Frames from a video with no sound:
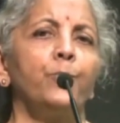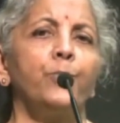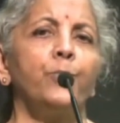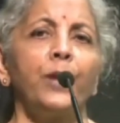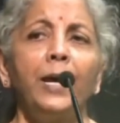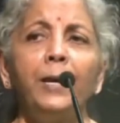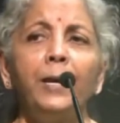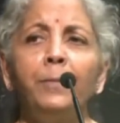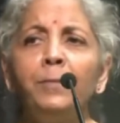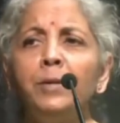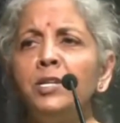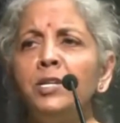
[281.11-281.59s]

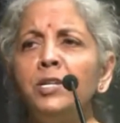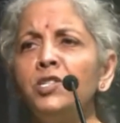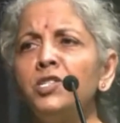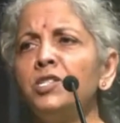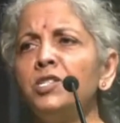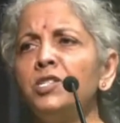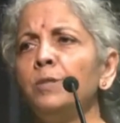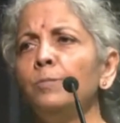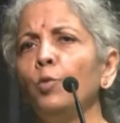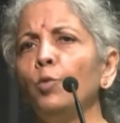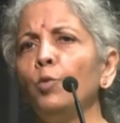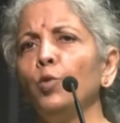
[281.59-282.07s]
Prime
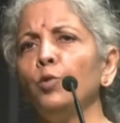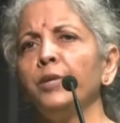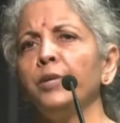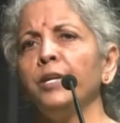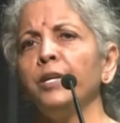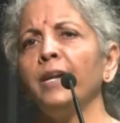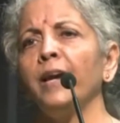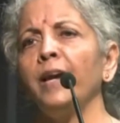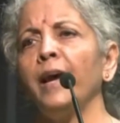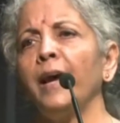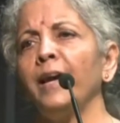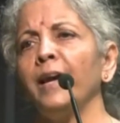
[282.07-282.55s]
Minister
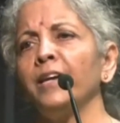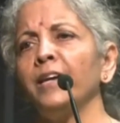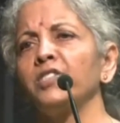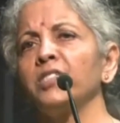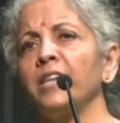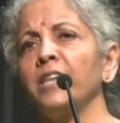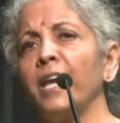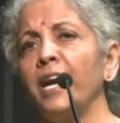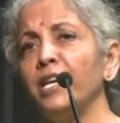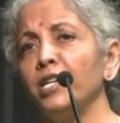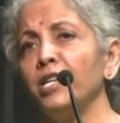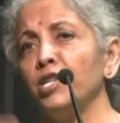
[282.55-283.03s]
Modi
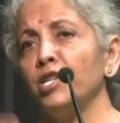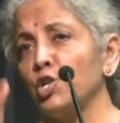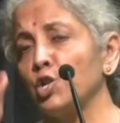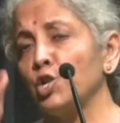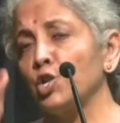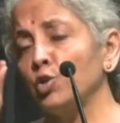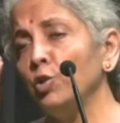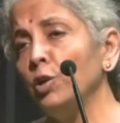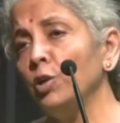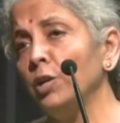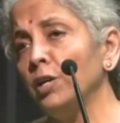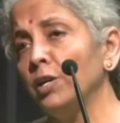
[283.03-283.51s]
has
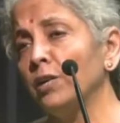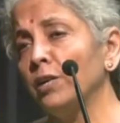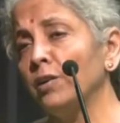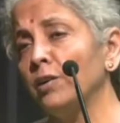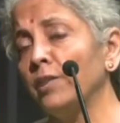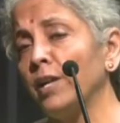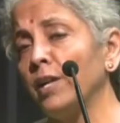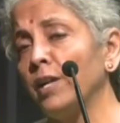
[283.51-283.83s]
ensured